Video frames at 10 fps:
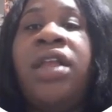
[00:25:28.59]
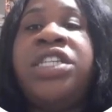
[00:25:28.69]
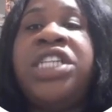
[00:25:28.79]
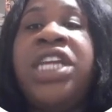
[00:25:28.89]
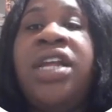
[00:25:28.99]

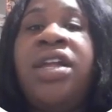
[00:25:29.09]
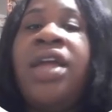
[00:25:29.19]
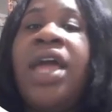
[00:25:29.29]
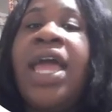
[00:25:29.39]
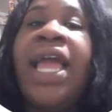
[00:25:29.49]
gene
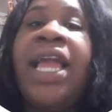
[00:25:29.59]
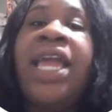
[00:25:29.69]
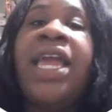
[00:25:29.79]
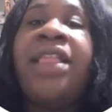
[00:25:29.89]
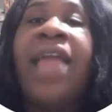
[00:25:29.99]
and
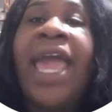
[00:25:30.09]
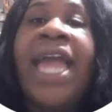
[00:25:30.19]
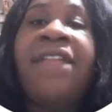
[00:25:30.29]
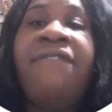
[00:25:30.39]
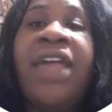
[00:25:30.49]
can either
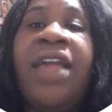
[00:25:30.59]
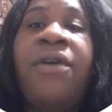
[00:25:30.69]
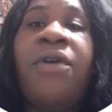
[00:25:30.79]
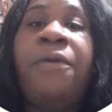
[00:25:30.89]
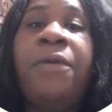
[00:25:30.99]

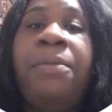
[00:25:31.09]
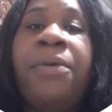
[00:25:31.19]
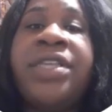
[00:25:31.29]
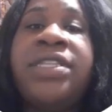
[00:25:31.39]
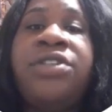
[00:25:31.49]
activate or
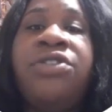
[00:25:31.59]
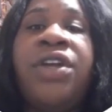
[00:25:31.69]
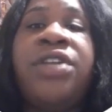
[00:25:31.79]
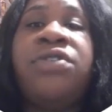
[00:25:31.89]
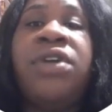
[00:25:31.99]
repress its
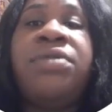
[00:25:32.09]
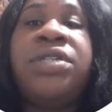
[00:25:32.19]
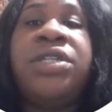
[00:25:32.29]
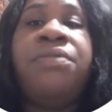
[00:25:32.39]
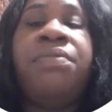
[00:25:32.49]

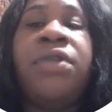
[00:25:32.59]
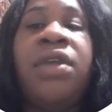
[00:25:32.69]
transcription.